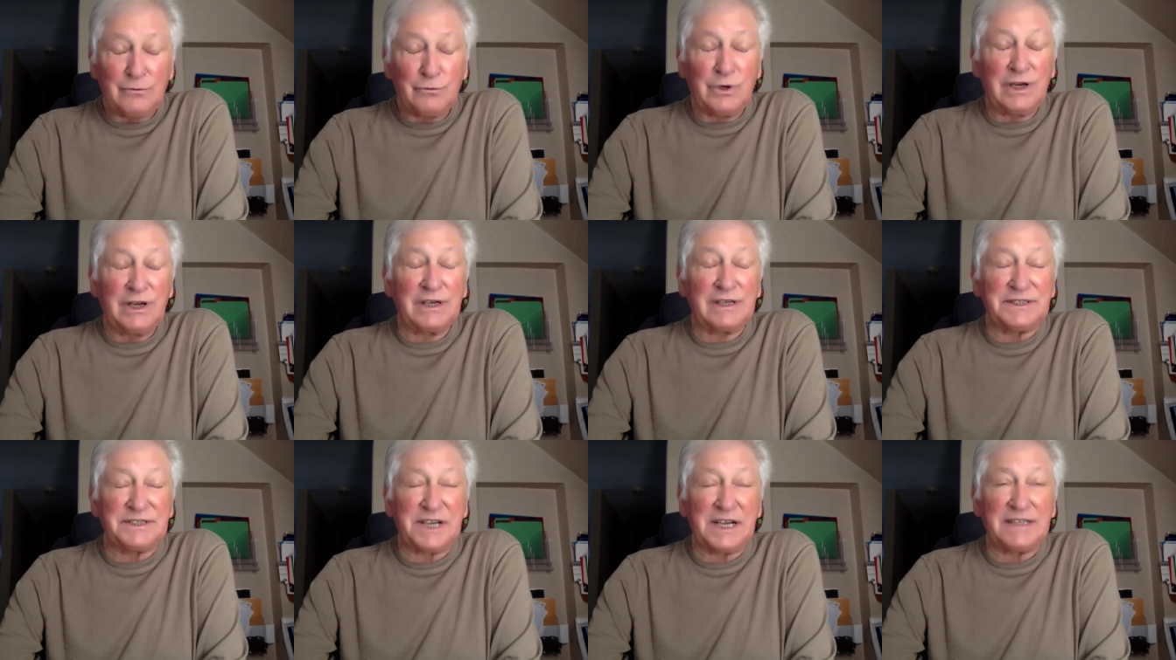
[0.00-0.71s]
where you
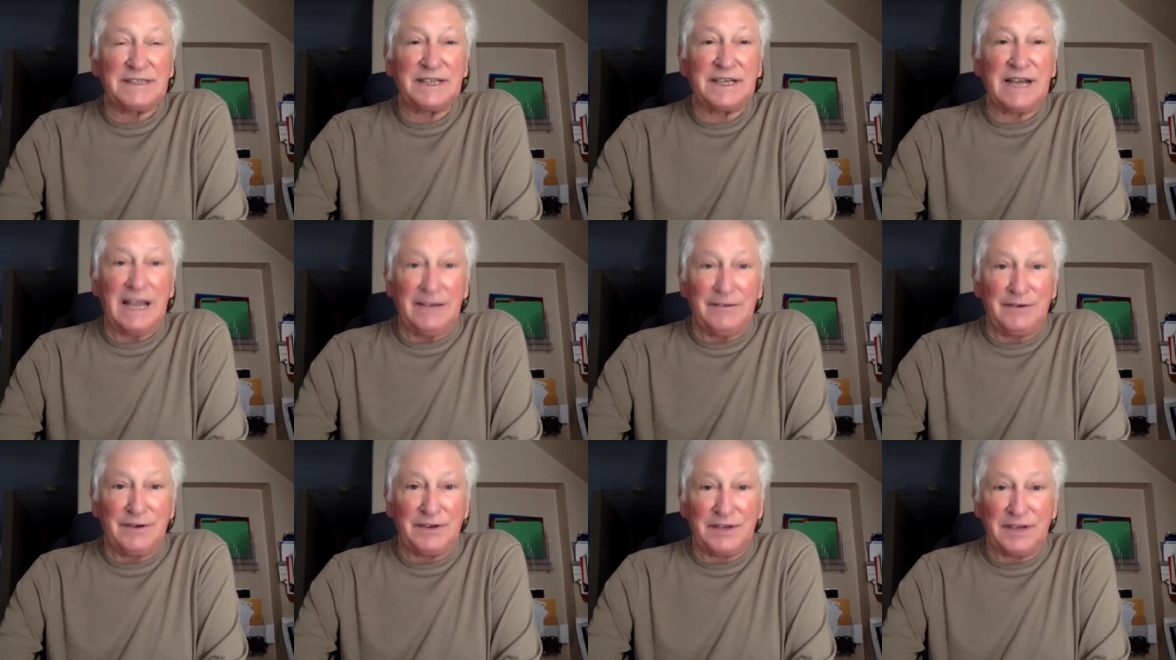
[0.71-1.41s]
can sense that
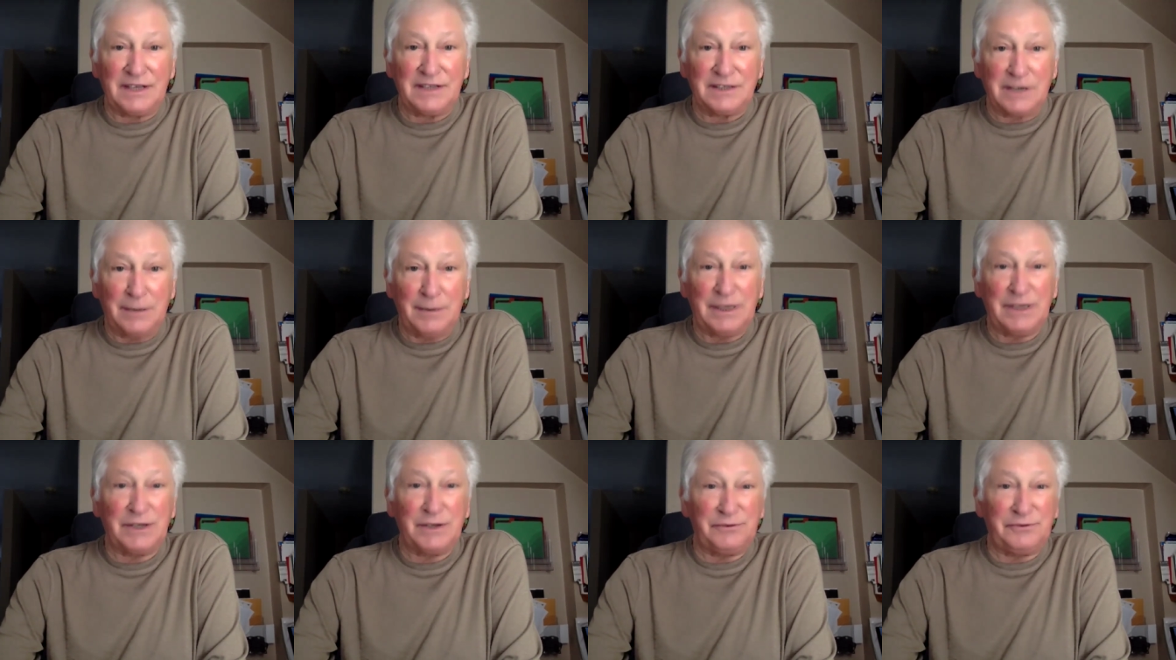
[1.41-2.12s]
everything is
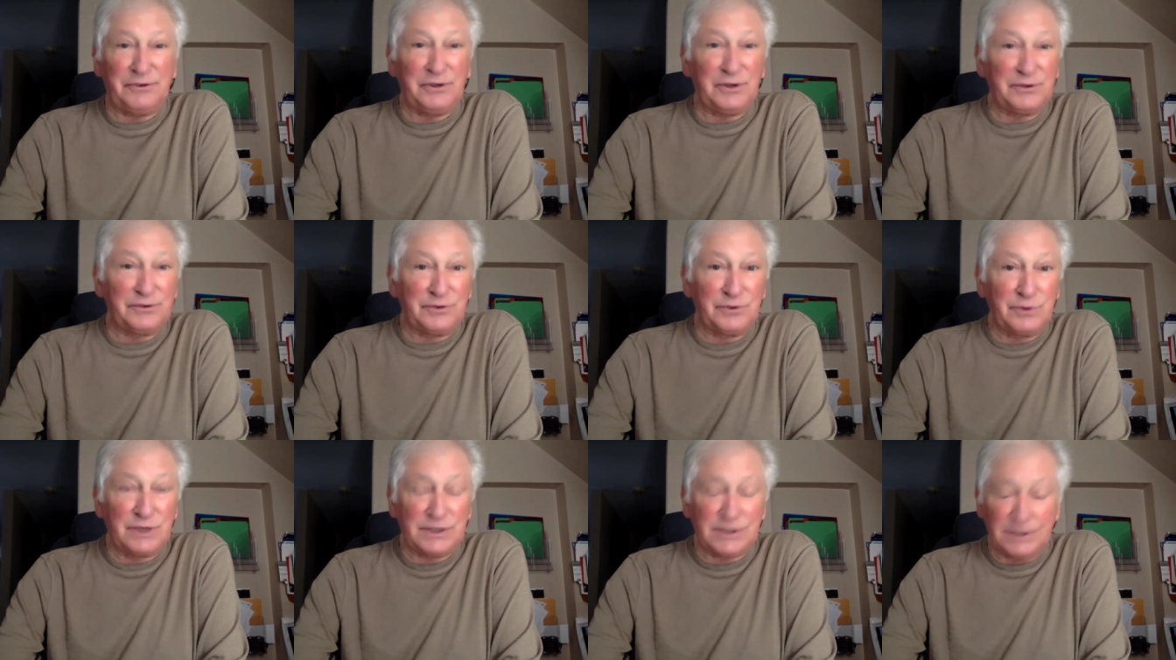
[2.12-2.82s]
coming into fuller
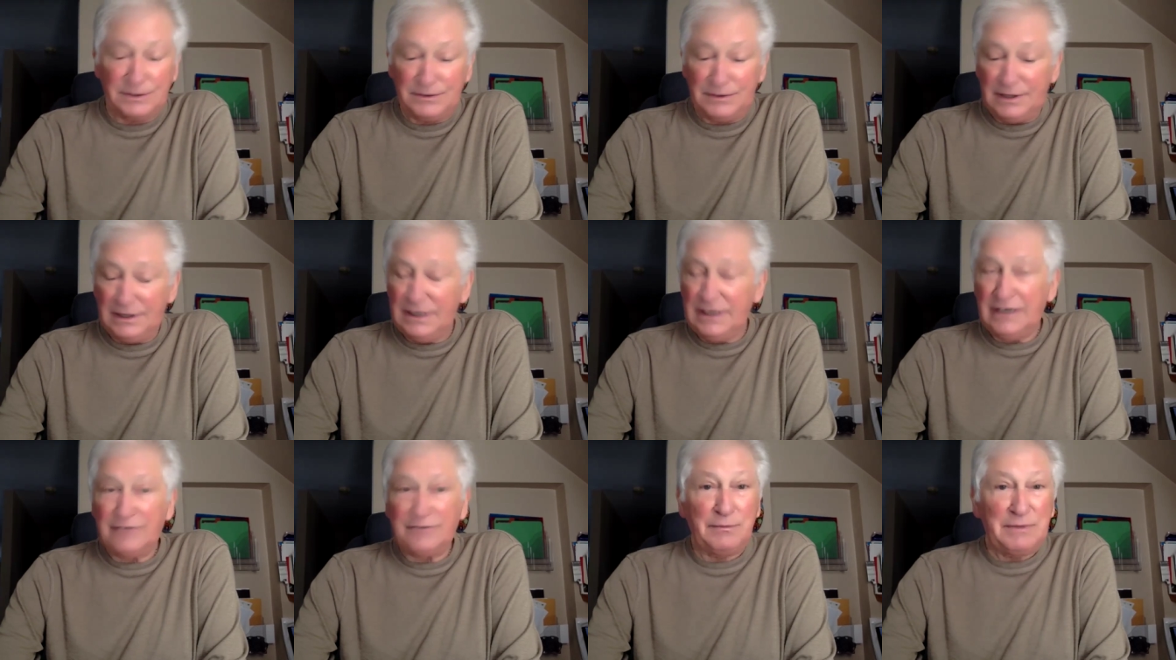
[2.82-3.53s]
fruition
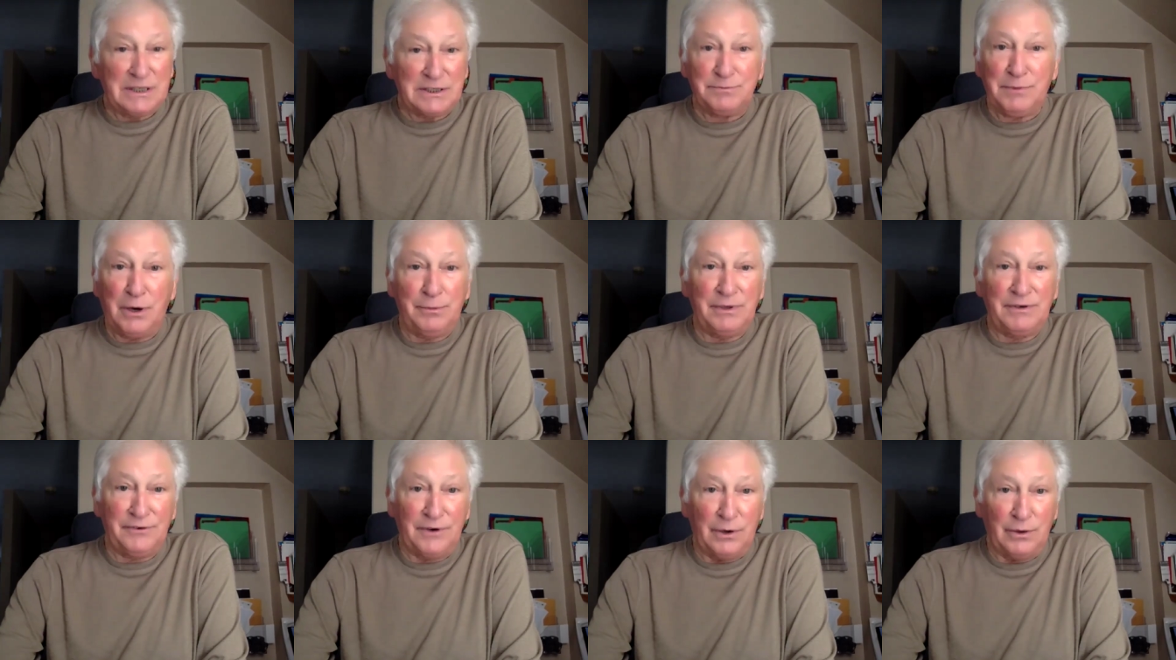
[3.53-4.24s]
from this
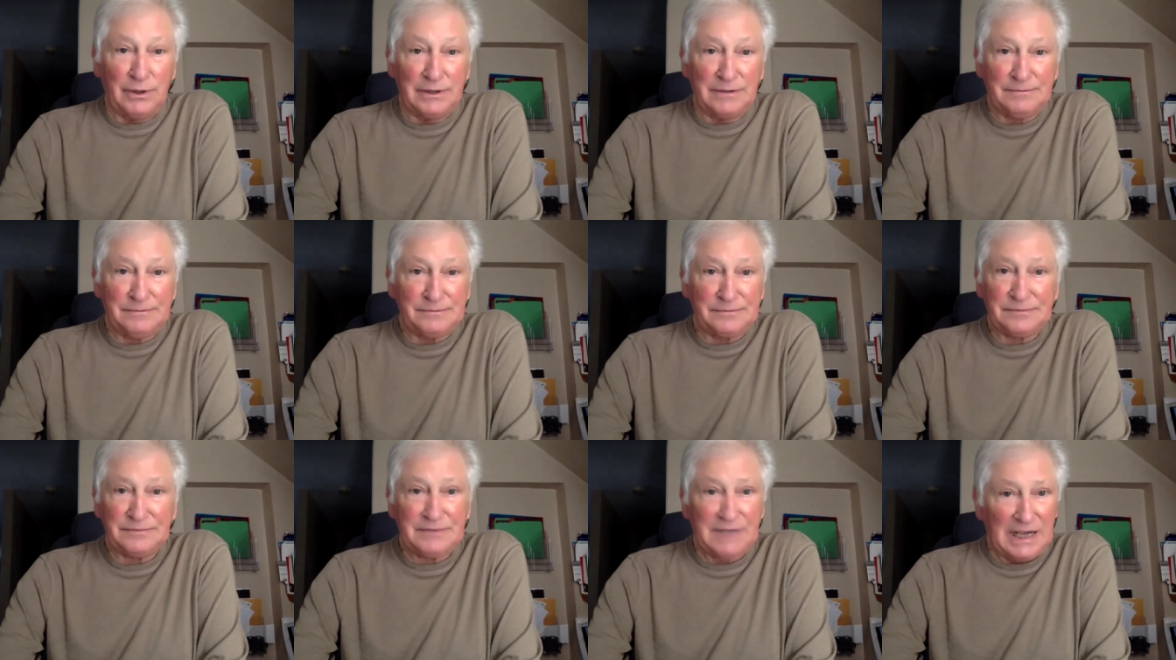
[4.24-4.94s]
moment forward.
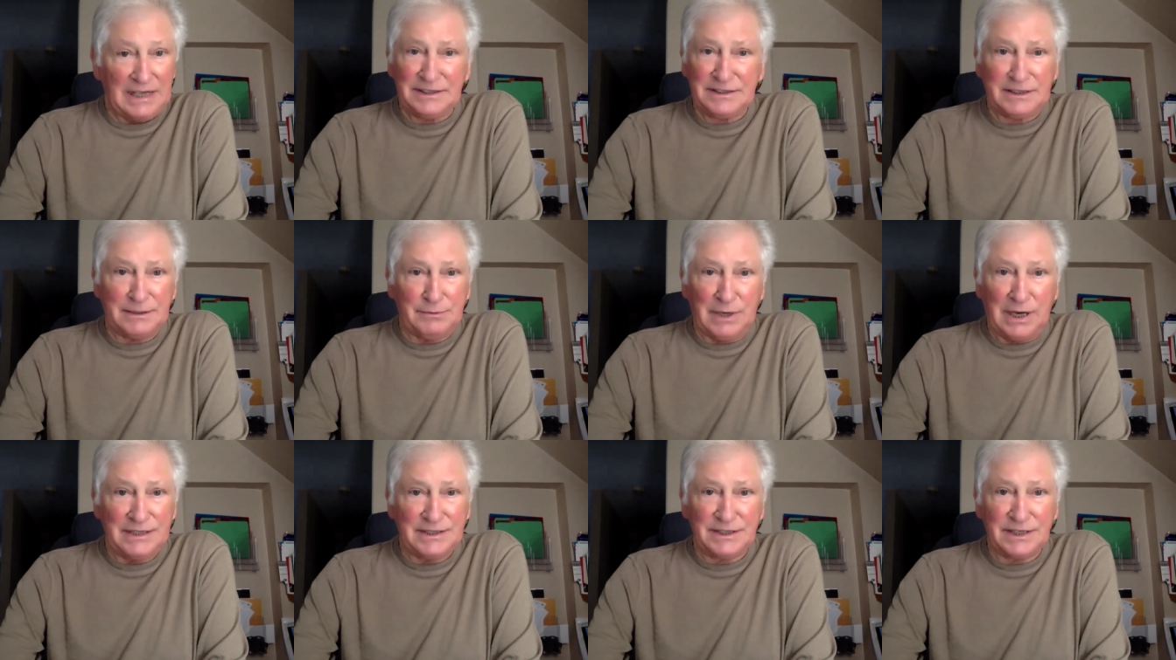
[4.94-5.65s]
That is the
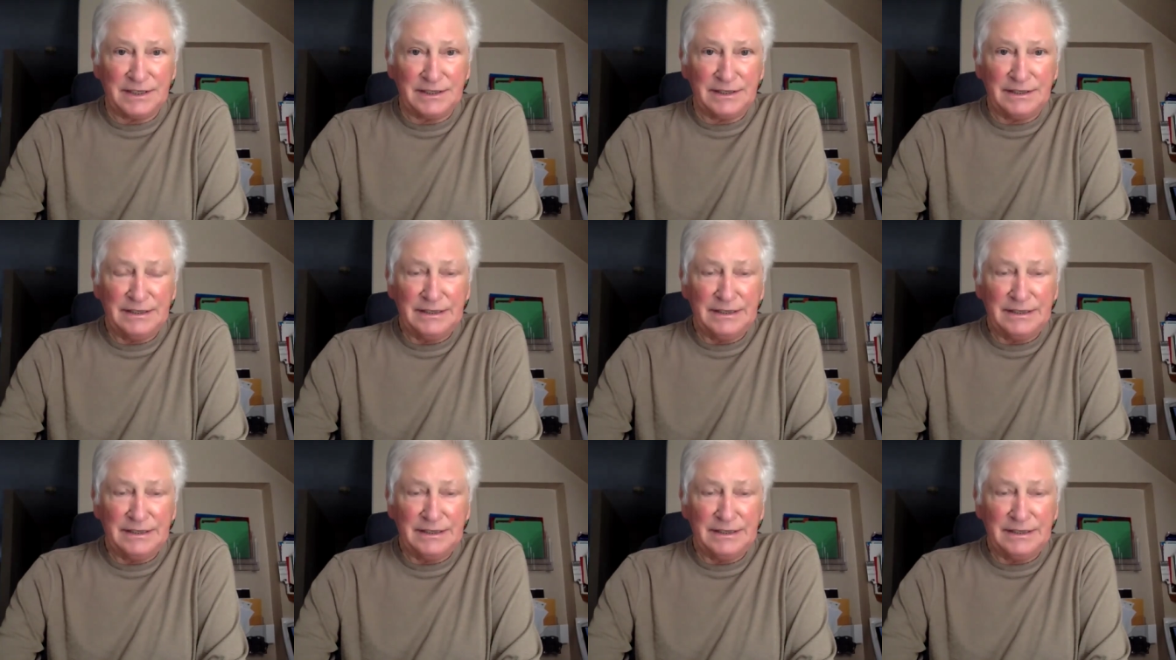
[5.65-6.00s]
mindset